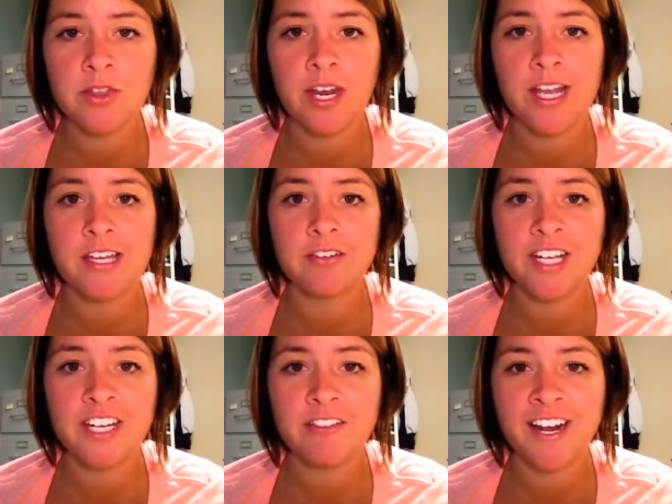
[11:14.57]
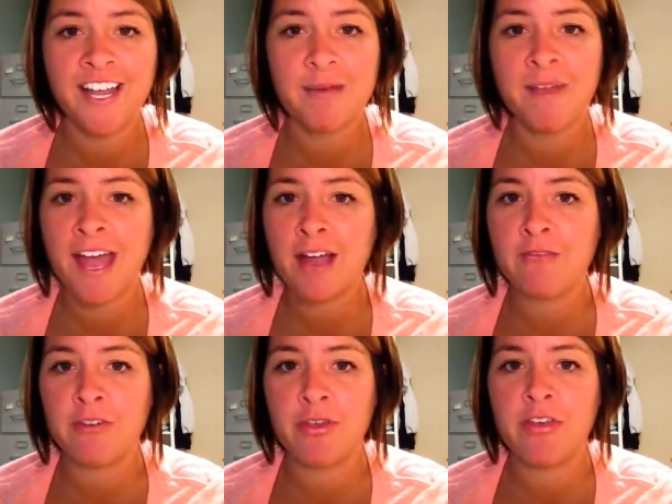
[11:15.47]
that I can read it when I get back
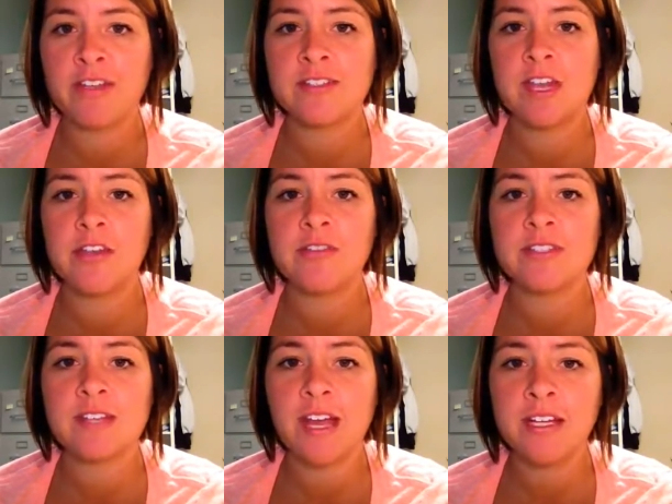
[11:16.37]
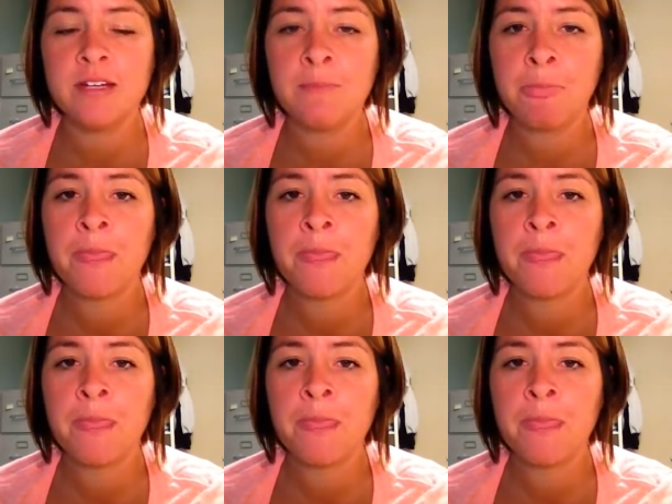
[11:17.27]
for the things that you decided.